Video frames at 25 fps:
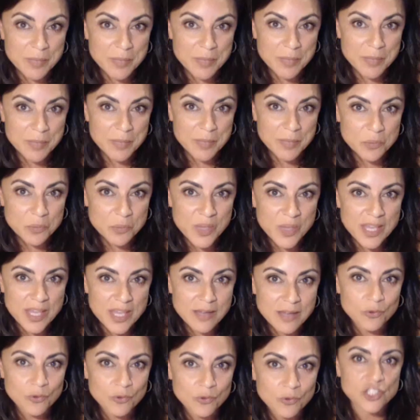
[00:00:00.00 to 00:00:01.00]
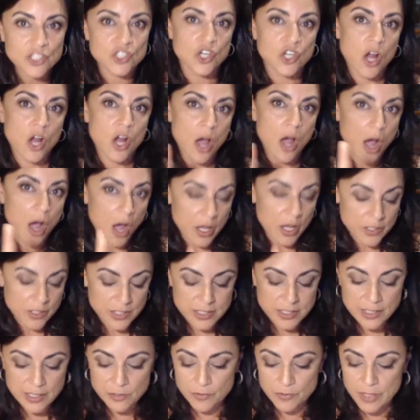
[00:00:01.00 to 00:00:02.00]
agreement being reached
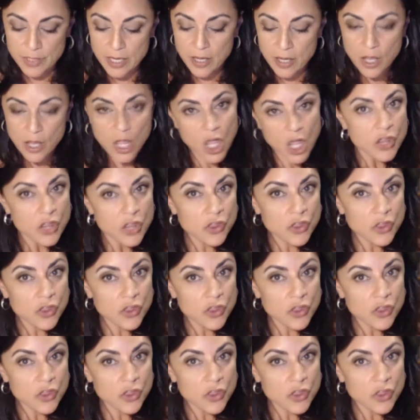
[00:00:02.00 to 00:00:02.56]
on Syria.